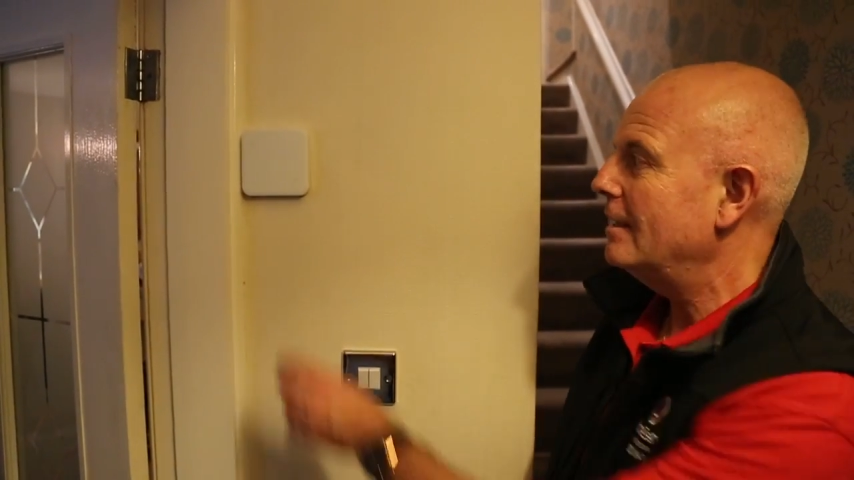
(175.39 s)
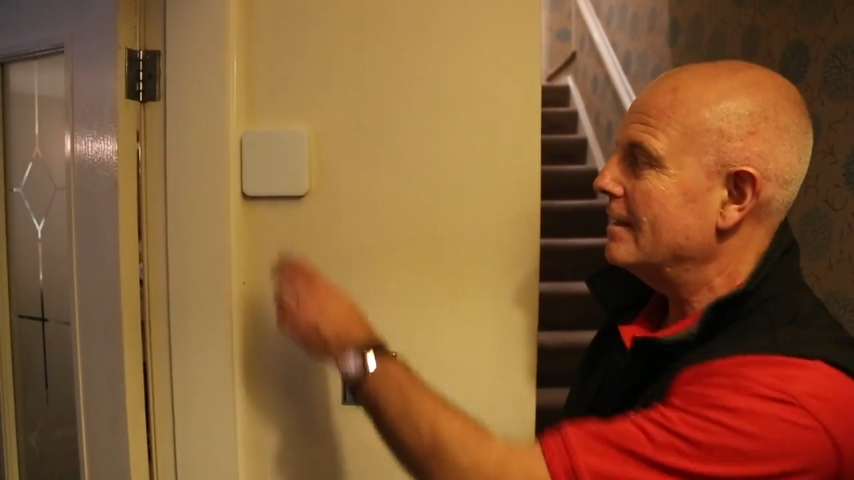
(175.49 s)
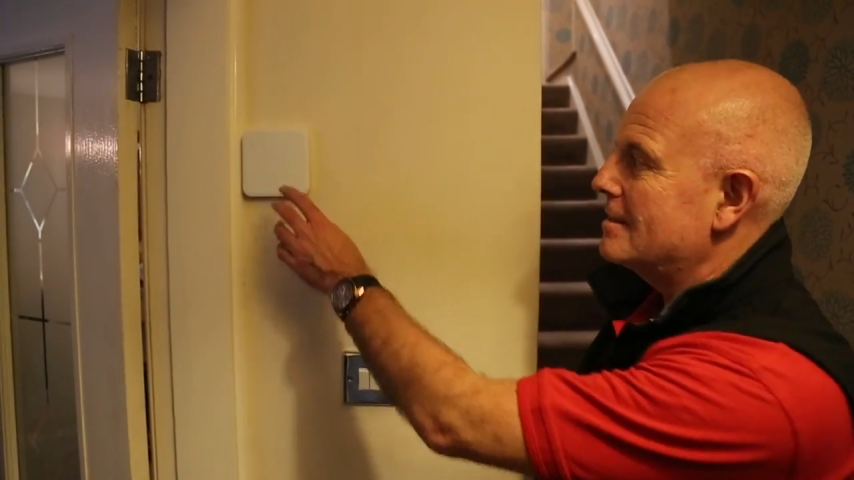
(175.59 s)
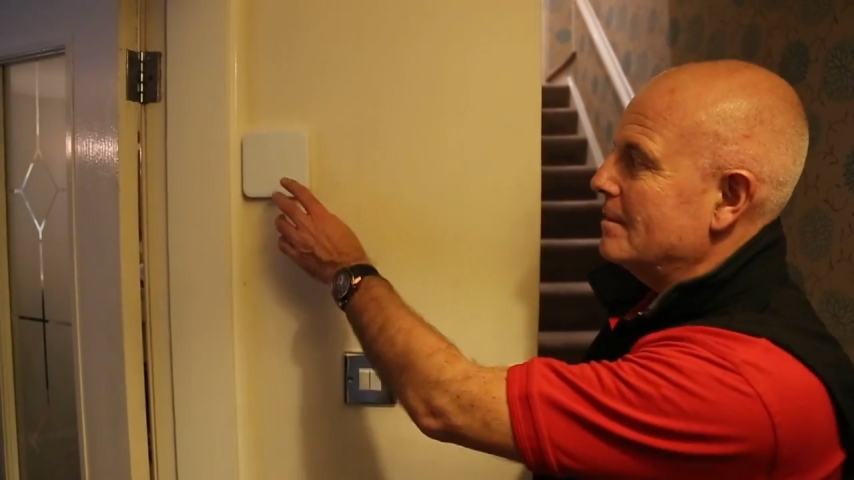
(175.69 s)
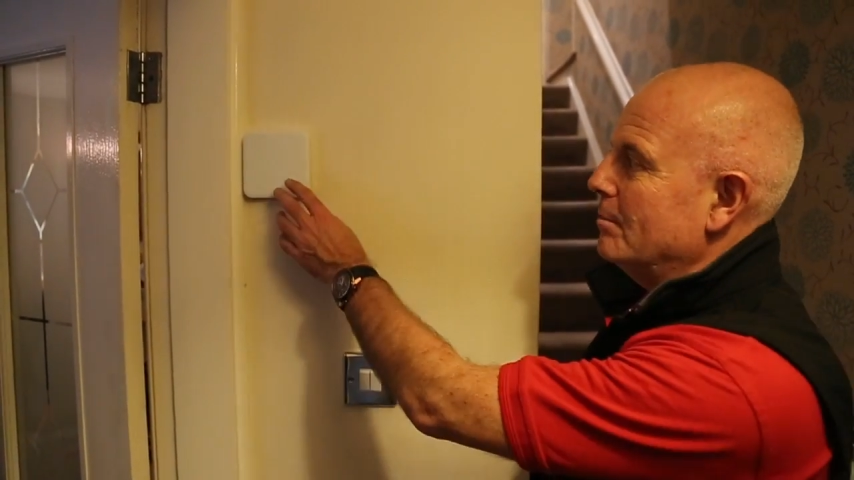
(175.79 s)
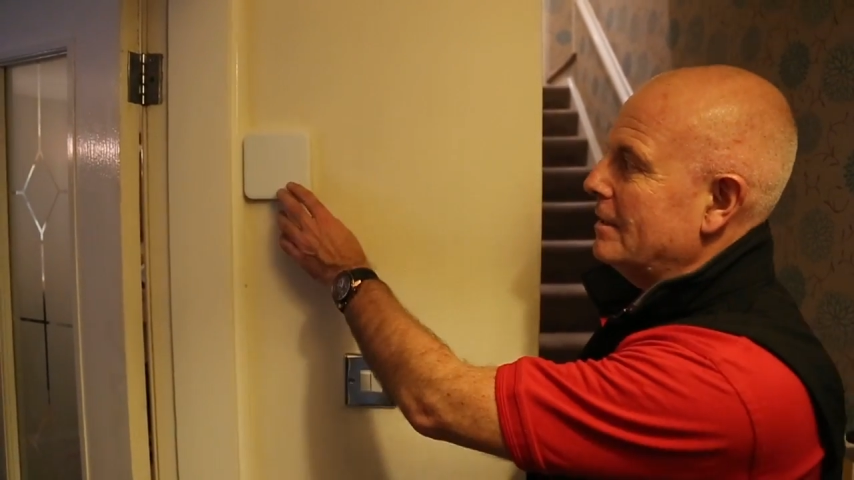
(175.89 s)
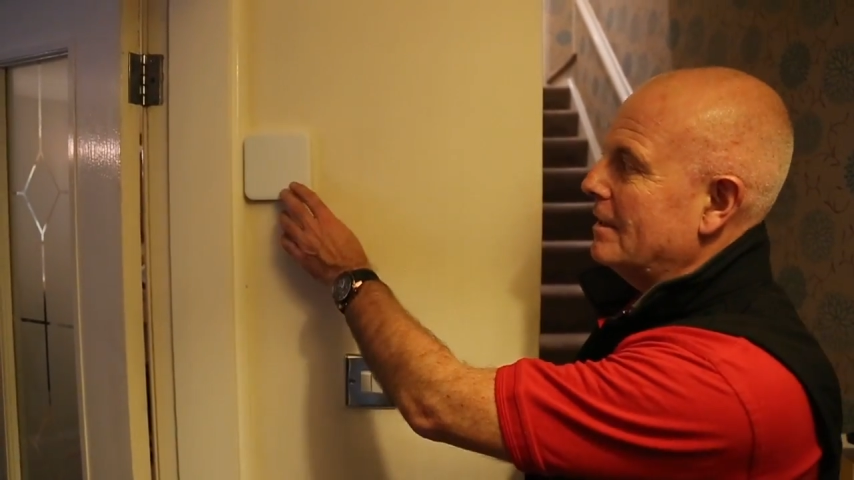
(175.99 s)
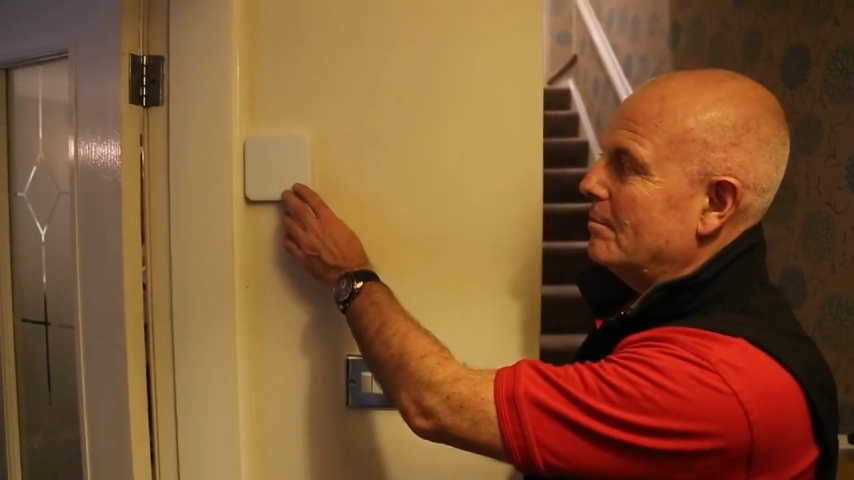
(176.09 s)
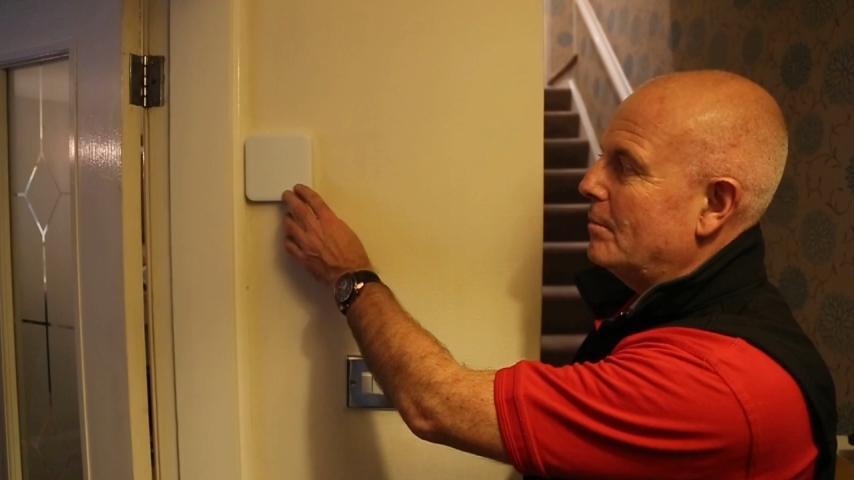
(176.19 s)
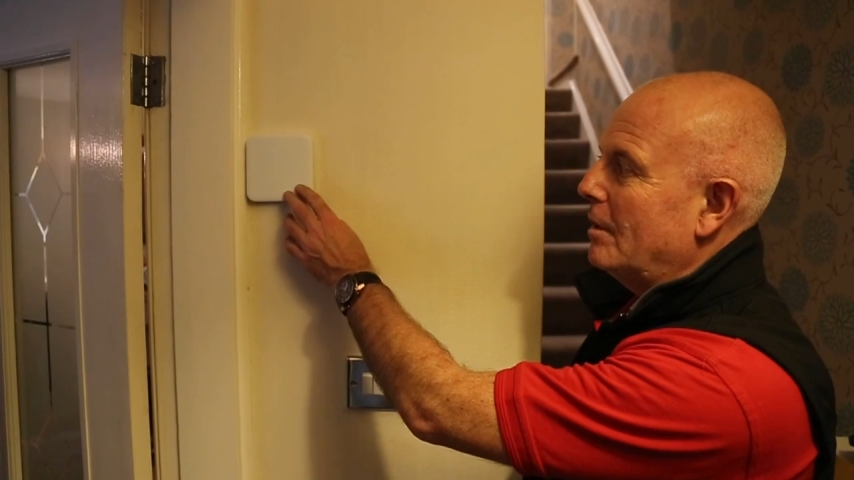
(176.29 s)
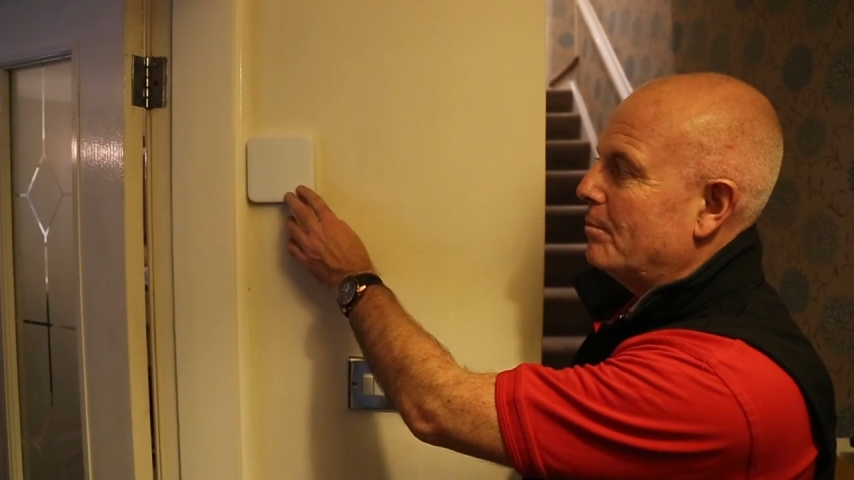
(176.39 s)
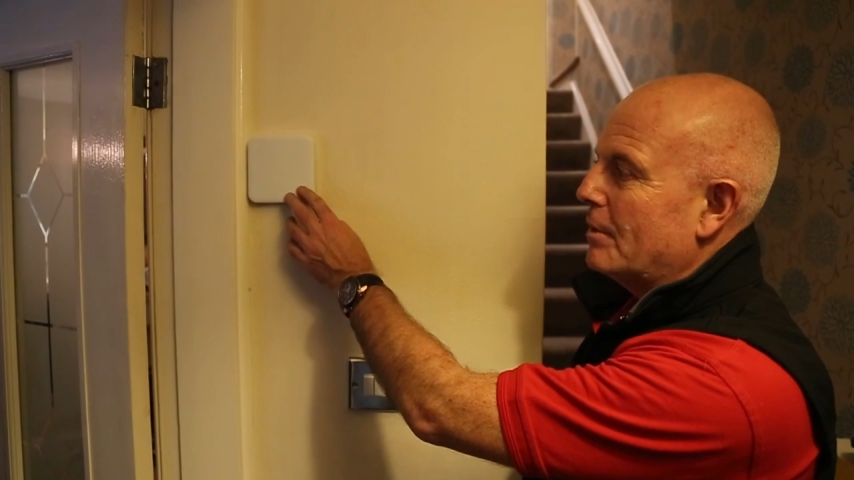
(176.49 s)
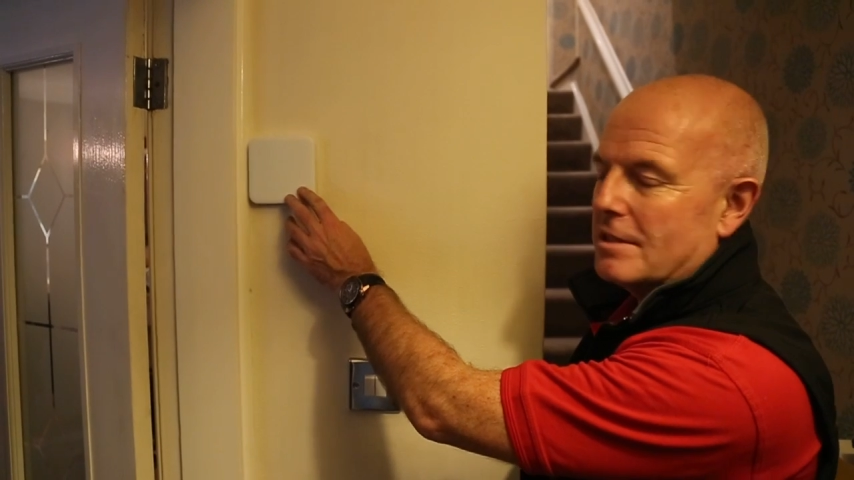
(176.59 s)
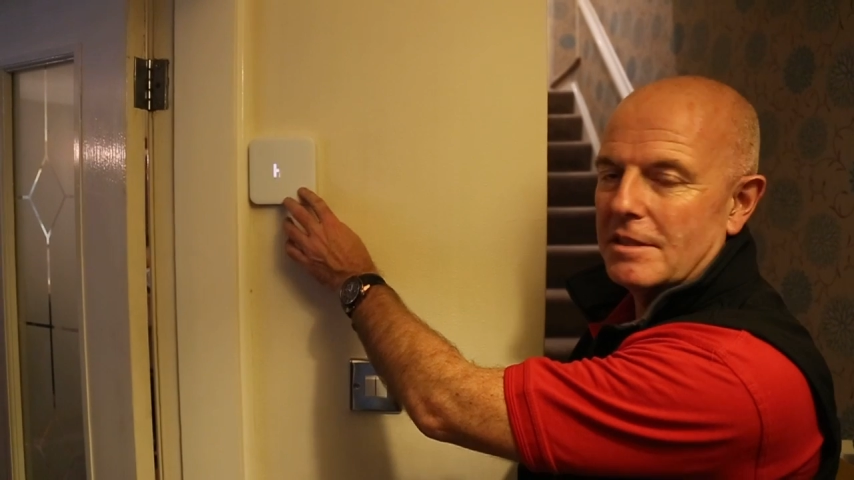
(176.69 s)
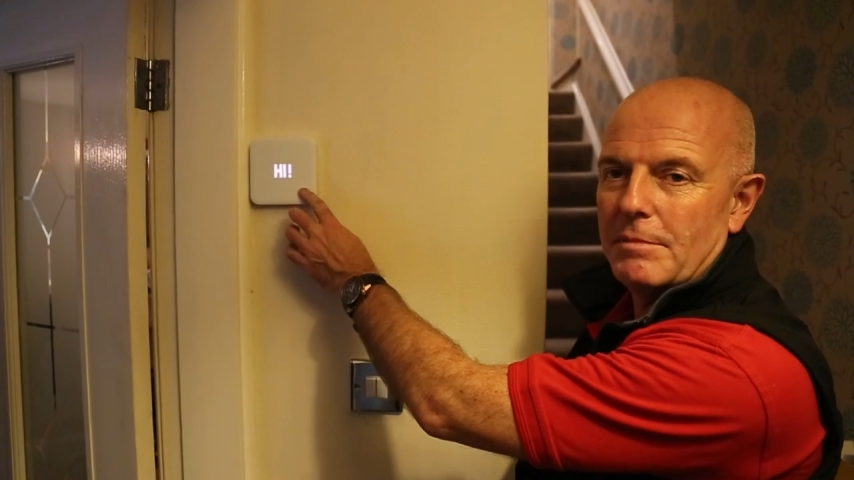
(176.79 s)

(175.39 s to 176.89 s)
That's simply done by pressing